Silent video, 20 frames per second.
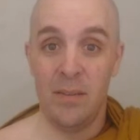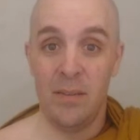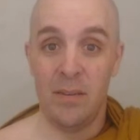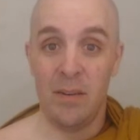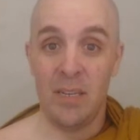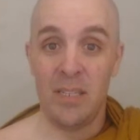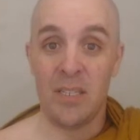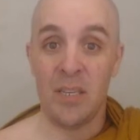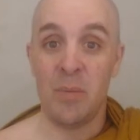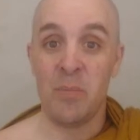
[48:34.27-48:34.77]

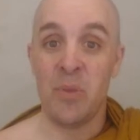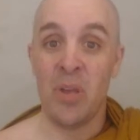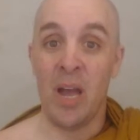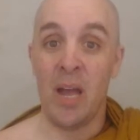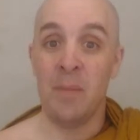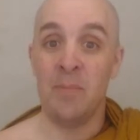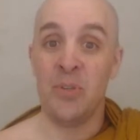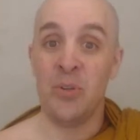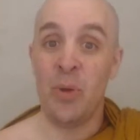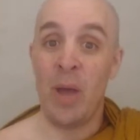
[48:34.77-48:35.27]
And
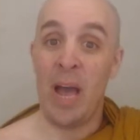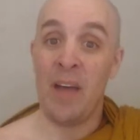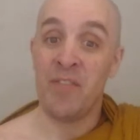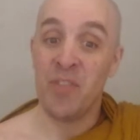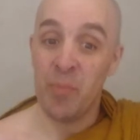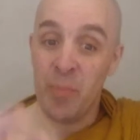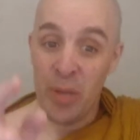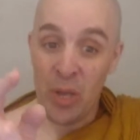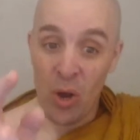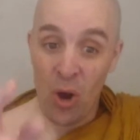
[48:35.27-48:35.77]
sometimes you have
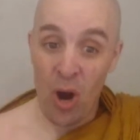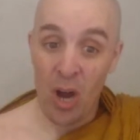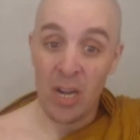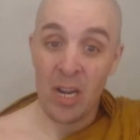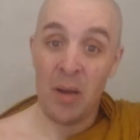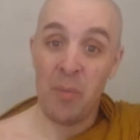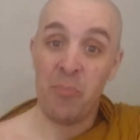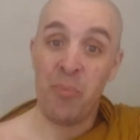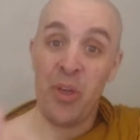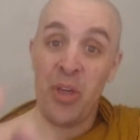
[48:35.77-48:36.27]
to be hard
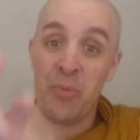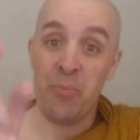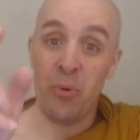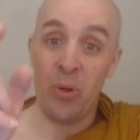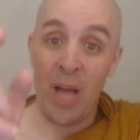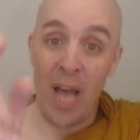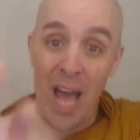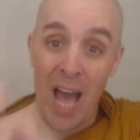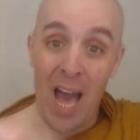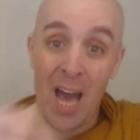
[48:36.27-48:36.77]
on
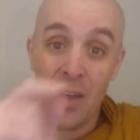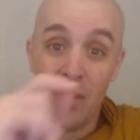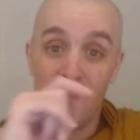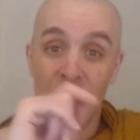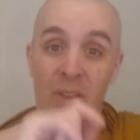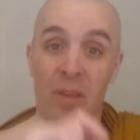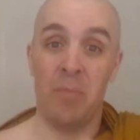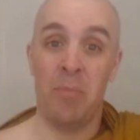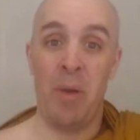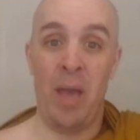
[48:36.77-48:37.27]
people out of
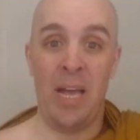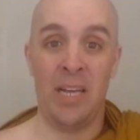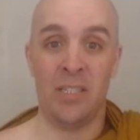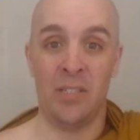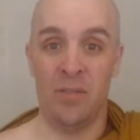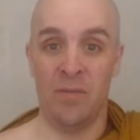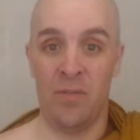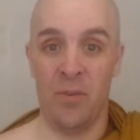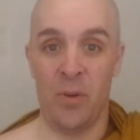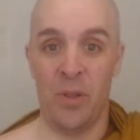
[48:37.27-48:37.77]

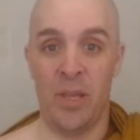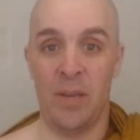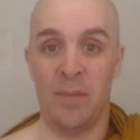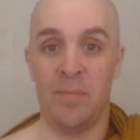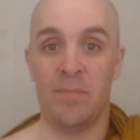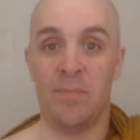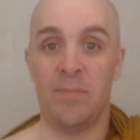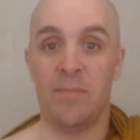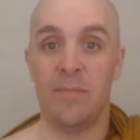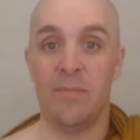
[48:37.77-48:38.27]
compassion for them.
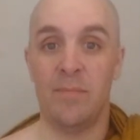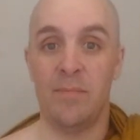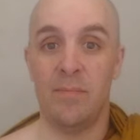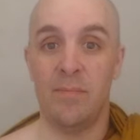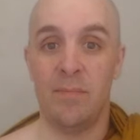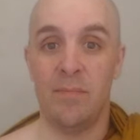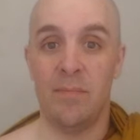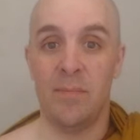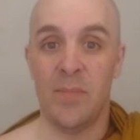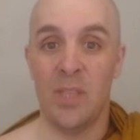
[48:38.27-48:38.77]

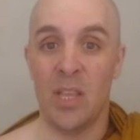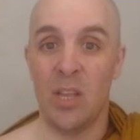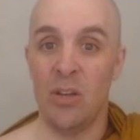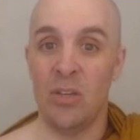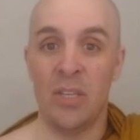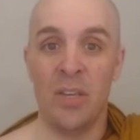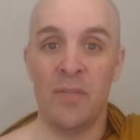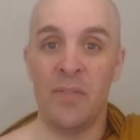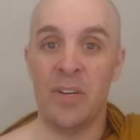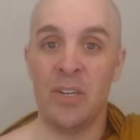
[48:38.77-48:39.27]

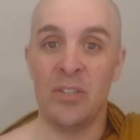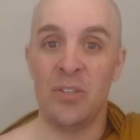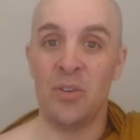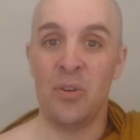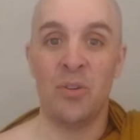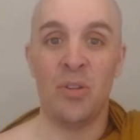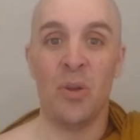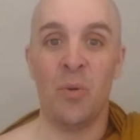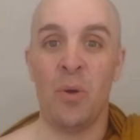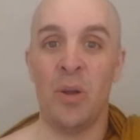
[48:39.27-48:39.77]
There's even a
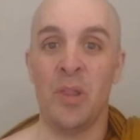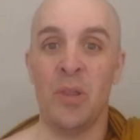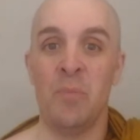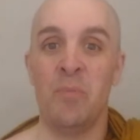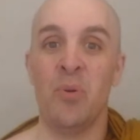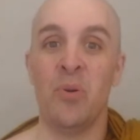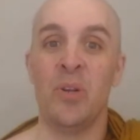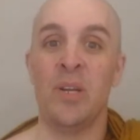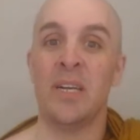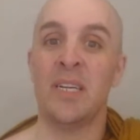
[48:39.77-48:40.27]
sutta where the
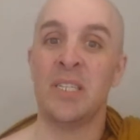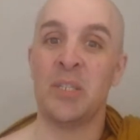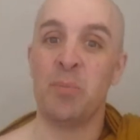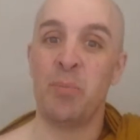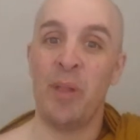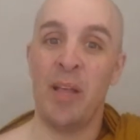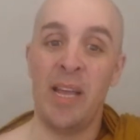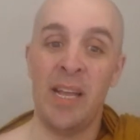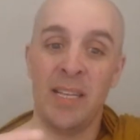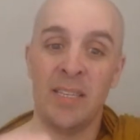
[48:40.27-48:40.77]
Buddha
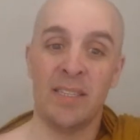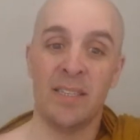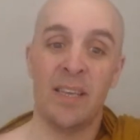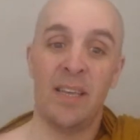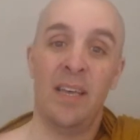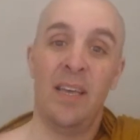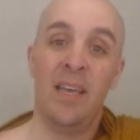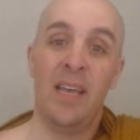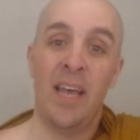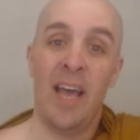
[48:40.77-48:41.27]
explains
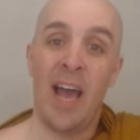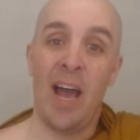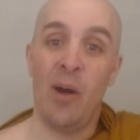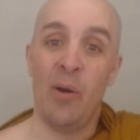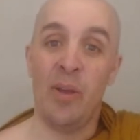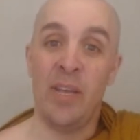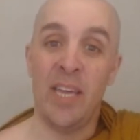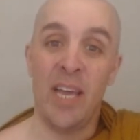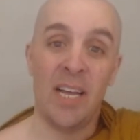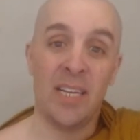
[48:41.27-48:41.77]
how
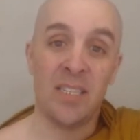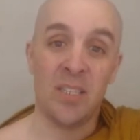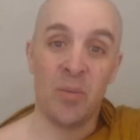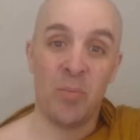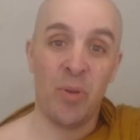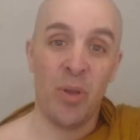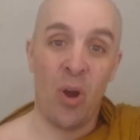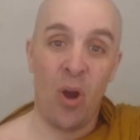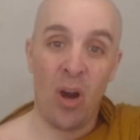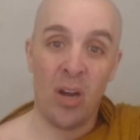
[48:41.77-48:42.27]
he has to
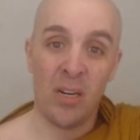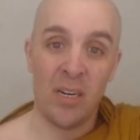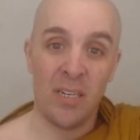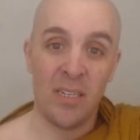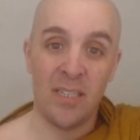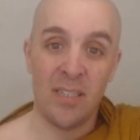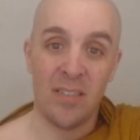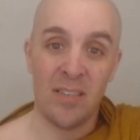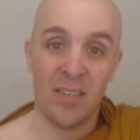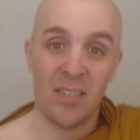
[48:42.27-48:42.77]
be hard on
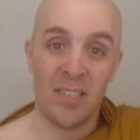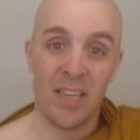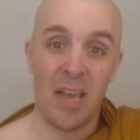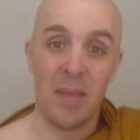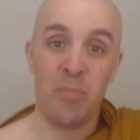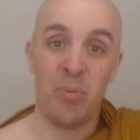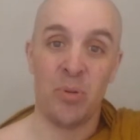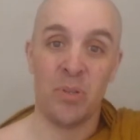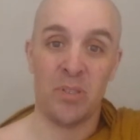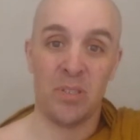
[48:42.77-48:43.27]
his
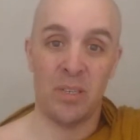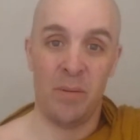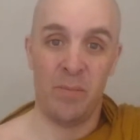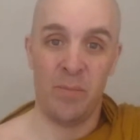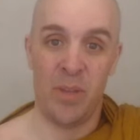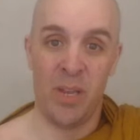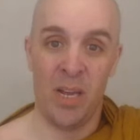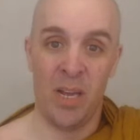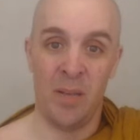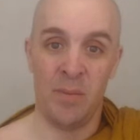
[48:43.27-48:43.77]
disciples
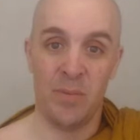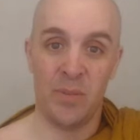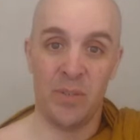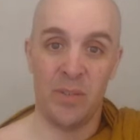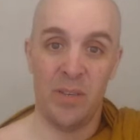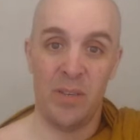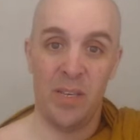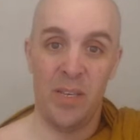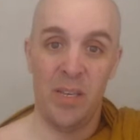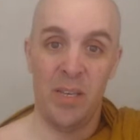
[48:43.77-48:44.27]
sometimes
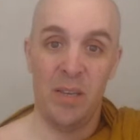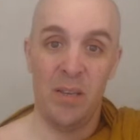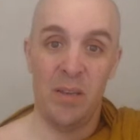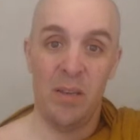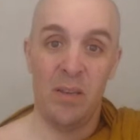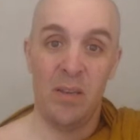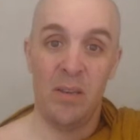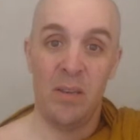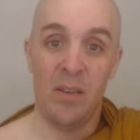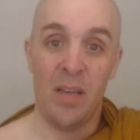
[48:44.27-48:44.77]

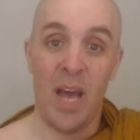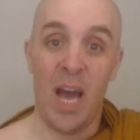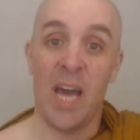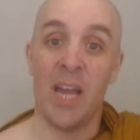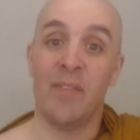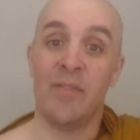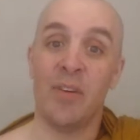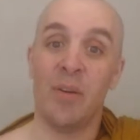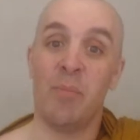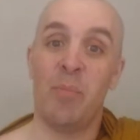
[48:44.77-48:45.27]
out
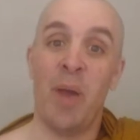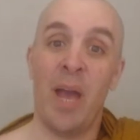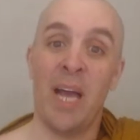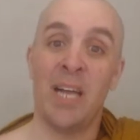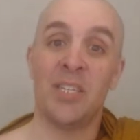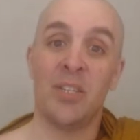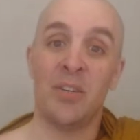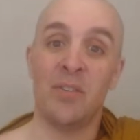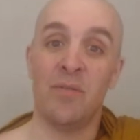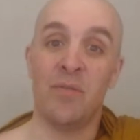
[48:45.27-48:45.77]
of
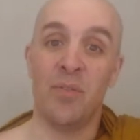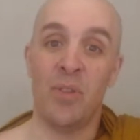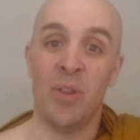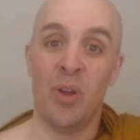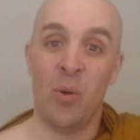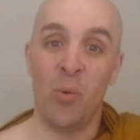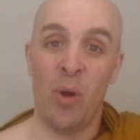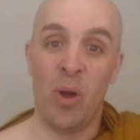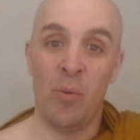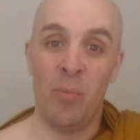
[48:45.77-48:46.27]
compassion for
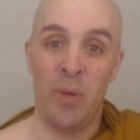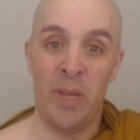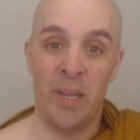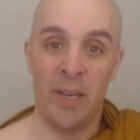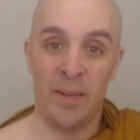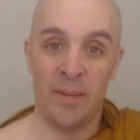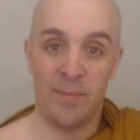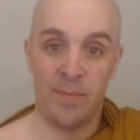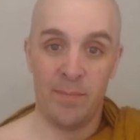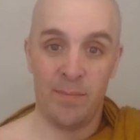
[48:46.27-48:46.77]
their
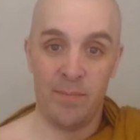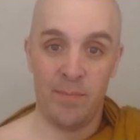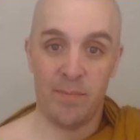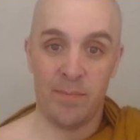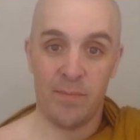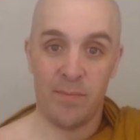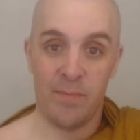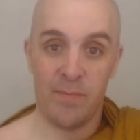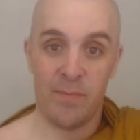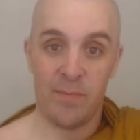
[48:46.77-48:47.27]
well-being.
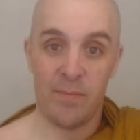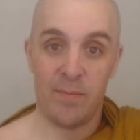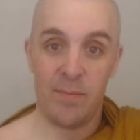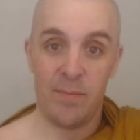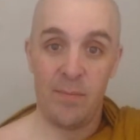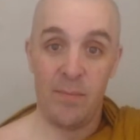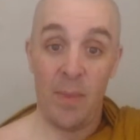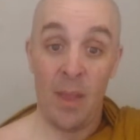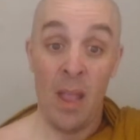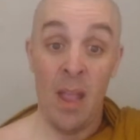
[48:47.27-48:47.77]

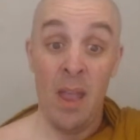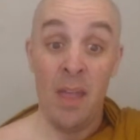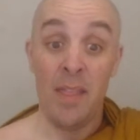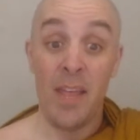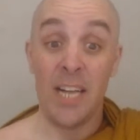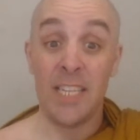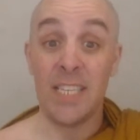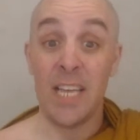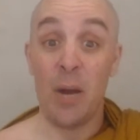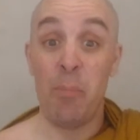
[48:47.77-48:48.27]

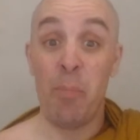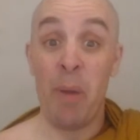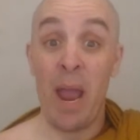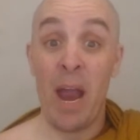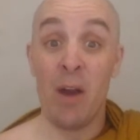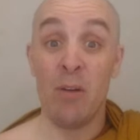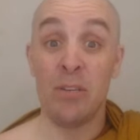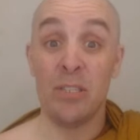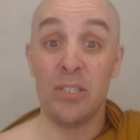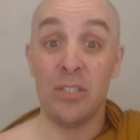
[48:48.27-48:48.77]
That's how
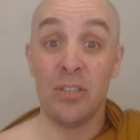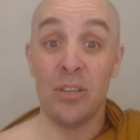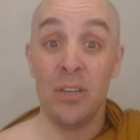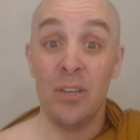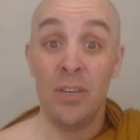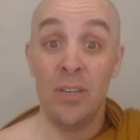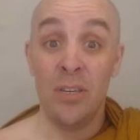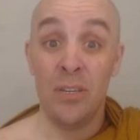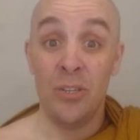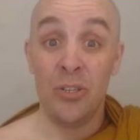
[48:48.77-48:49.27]
parents
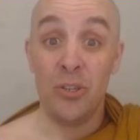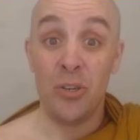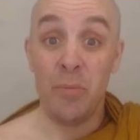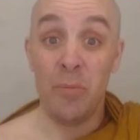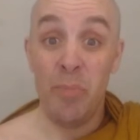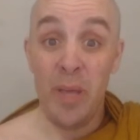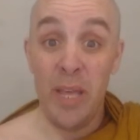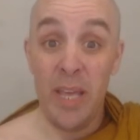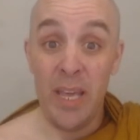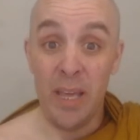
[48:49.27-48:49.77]

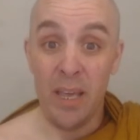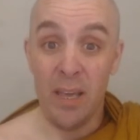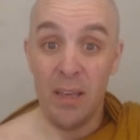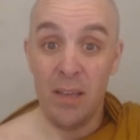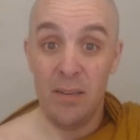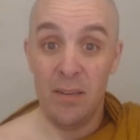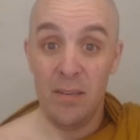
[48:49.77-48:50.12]
should be.